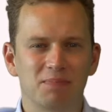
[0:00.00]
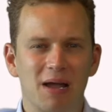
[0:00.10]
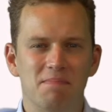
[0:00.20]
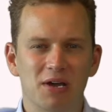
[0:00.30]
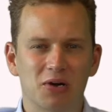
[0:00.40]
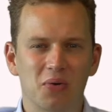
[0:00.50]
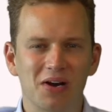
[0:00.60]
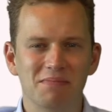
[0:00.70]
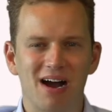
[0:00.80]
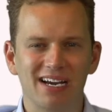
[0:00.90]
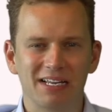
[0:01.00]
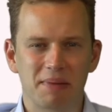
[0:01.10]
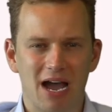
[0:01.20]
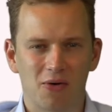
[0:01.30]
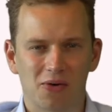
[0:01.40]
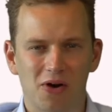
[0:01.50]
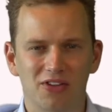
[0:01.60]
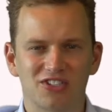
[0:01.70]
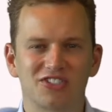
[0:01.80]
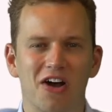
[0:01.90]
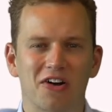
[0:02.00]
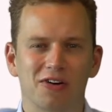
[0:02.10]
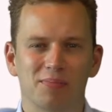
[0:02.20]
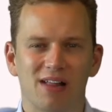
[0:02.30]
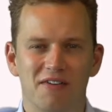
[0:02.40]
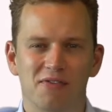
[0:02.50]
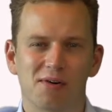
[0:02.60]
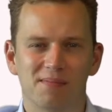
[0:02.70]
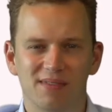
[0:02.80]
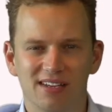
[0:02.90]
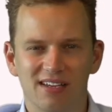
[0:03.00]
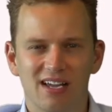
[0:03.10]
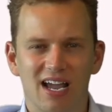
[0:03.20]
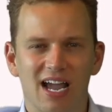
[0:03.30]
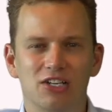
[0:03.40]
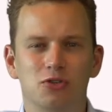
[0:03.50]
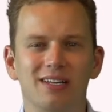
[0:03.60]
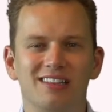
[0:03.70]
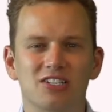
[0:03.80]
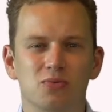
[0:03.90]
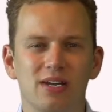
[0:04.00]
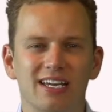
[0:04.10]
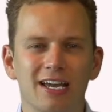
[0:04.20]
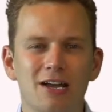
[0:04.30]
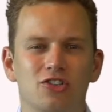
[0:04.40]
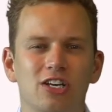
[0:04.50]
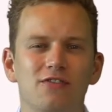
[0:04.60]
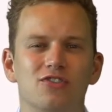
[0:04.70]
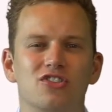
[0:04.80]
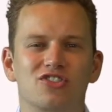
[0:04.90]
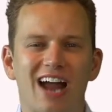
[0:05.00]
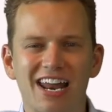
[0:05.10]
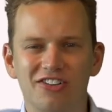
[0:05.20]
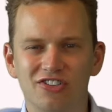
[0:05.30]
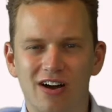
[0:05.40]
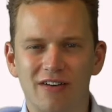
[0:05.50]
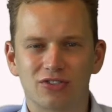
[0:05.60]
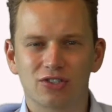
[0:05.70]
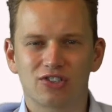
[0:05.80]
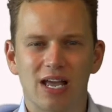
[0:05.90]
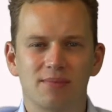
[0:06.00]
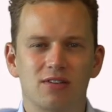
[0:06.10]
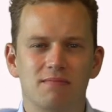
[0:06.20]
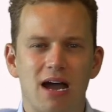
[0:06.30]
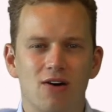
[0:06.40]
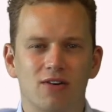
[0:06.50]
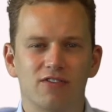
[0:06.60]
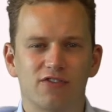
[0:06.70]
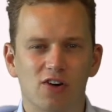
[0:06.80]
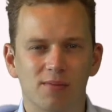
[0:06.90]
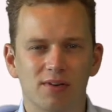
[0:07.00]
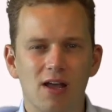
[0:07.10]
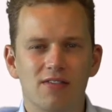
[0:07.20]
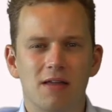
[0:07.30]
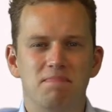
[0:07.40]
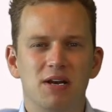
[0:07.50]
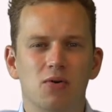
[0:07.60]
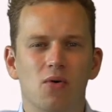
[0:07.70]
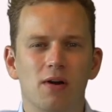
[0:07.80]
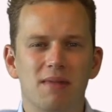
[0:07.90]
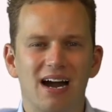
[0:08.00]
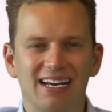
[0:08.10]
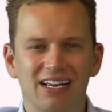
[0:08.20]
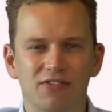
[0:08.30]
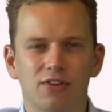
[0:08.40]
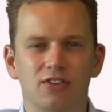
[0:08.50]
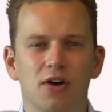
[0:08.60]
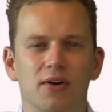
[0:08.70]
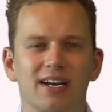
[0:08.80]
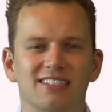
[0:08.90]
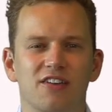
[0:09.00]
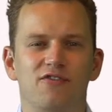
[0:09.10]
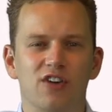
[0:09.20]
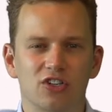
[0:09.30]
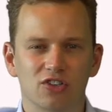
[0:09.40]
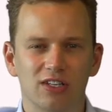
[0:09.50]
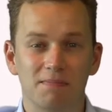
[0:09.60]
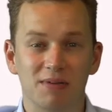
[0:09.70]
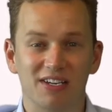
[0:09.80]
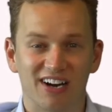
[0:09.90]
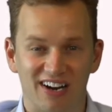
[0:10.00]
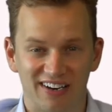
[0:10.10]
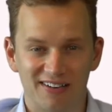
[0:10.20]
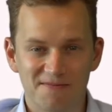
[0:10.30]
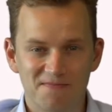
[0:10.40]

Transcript: by Bitcoin mining power on the Stalker platform. In a tweet this week, Chief Strategy Officer Samson Mack confirmed that Bitcoin mining for the token has officially begun.